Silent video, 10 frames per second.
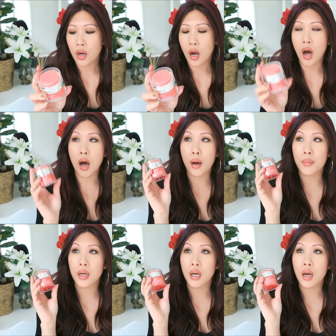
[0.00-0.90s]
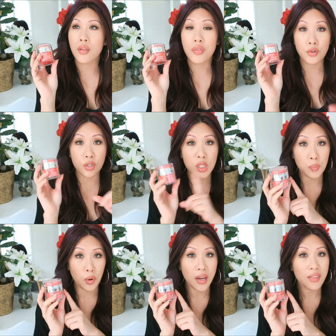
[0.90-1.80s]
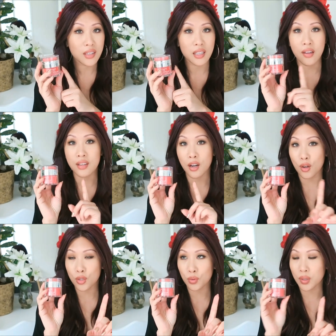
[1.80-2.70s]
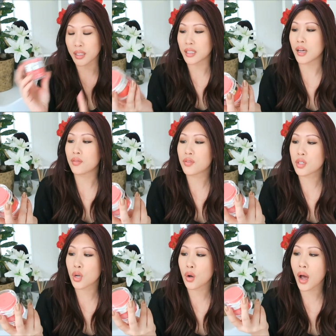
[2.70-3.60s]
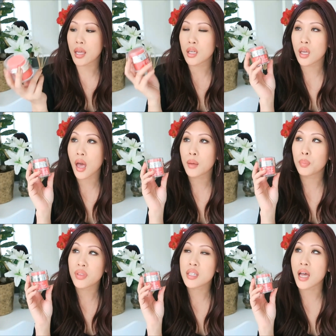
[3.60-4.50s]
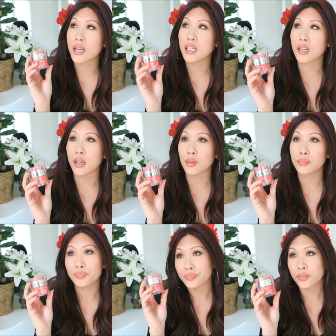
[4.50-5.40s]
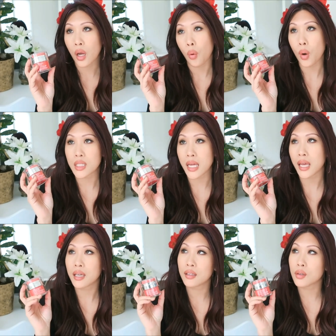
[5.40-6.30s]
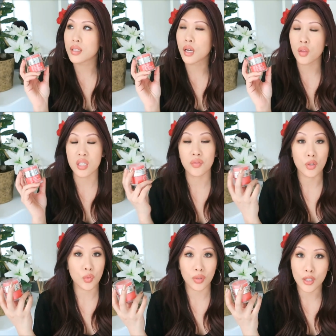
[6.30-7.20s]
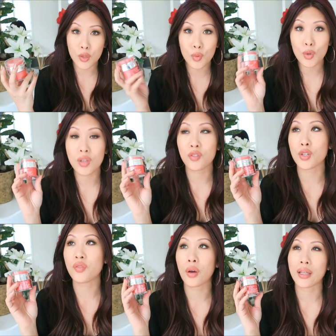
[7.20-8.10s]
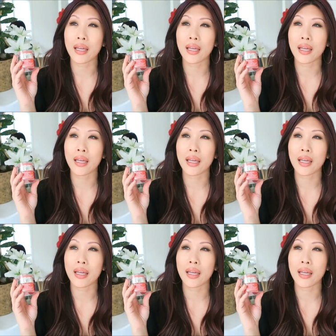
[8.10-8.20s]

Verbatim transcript: um, there's a spray in this line that I also really love. So I had put this on at night one day and I was like, this feels really smooth. It feels very